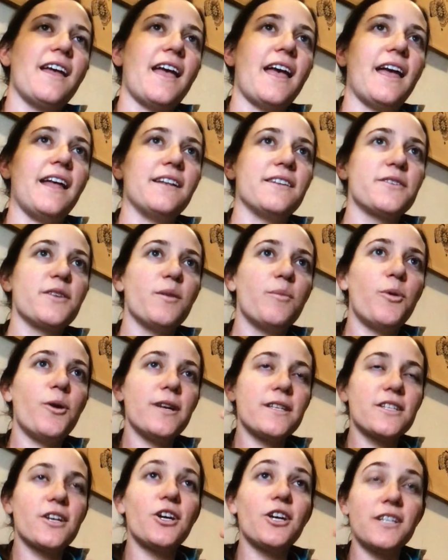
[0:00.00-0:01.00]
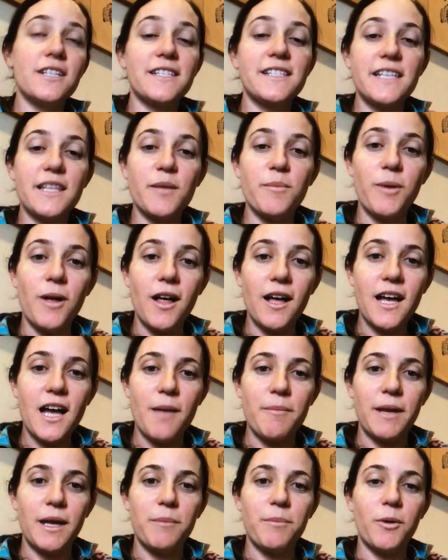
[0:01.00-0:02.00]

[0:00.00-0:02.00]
and so the boys couldn't see the ball coming.